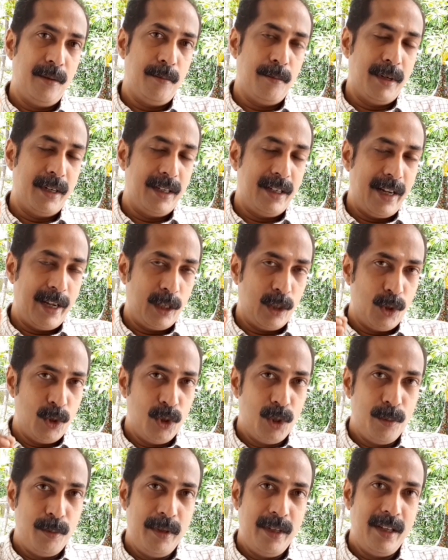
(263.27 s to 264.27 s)
but
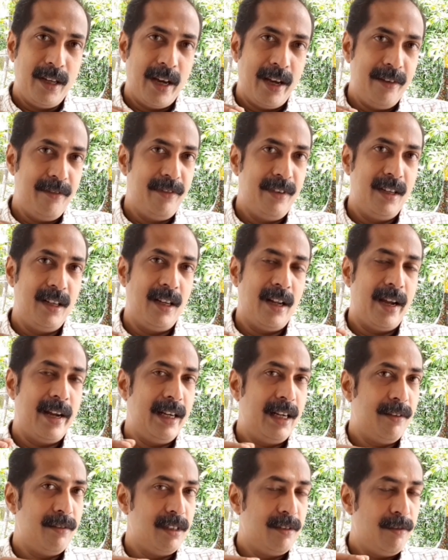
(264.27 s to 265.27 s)
according to me, I feel
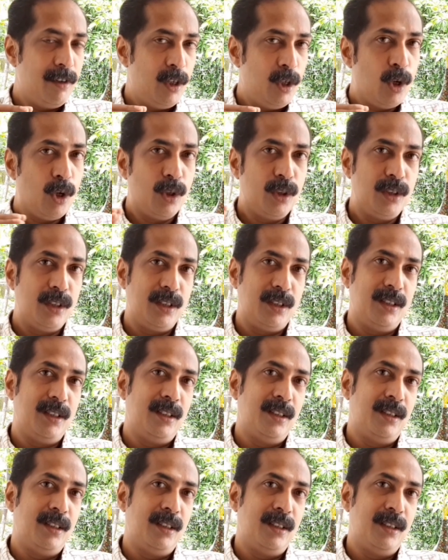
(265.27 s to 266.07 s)
IDFC will not